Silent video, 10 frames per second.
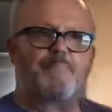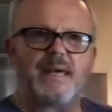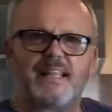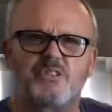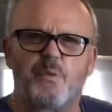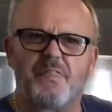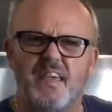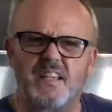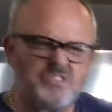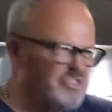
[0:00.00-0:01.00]
minutes with
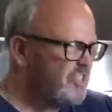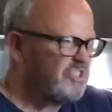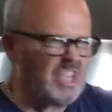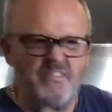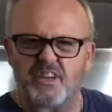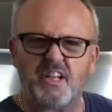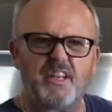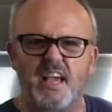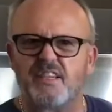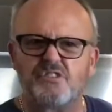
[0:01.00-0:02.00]
this. Just give it a
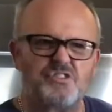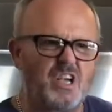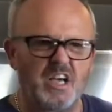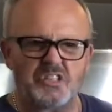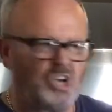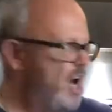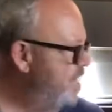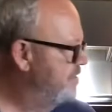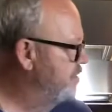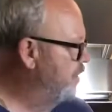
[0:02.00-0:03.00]
nice
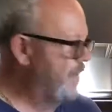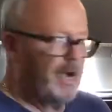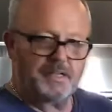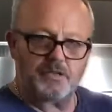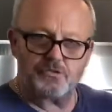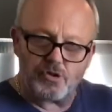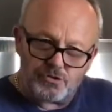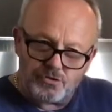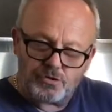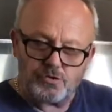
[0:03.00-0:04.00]
toss until the onions
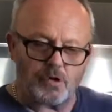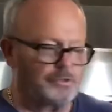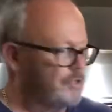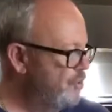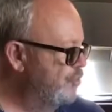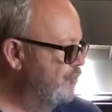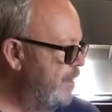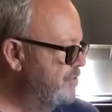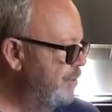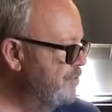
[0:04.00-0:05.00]
just start to turn
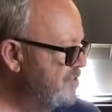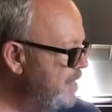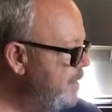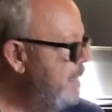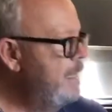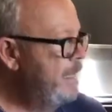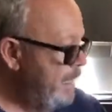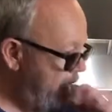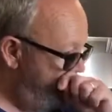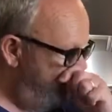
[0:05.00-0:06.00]
translucent.
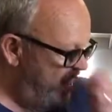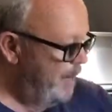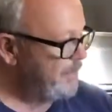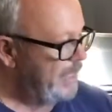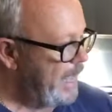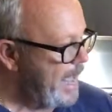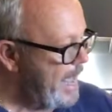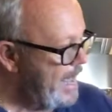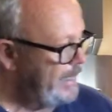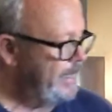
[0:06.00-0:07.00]
And then I'm gonna
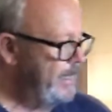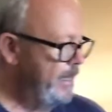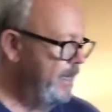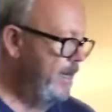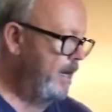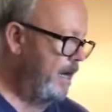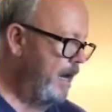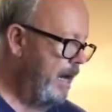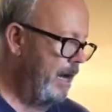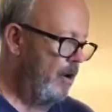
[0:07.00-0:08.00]
add
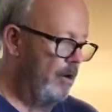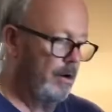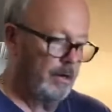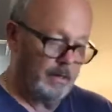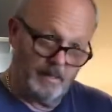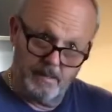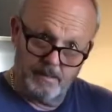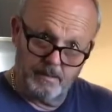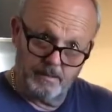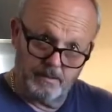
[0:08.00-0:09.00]
our
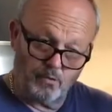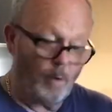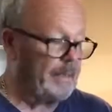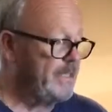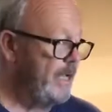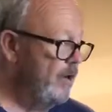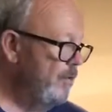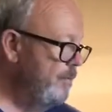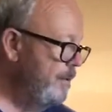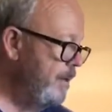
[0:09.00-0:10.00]
tomatillo
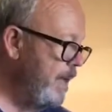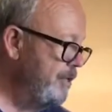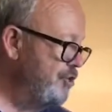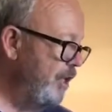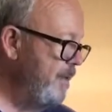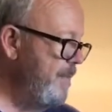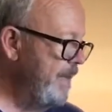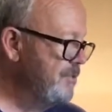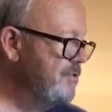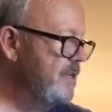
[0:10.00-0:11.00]
and chili
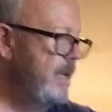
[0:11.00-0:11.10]
mix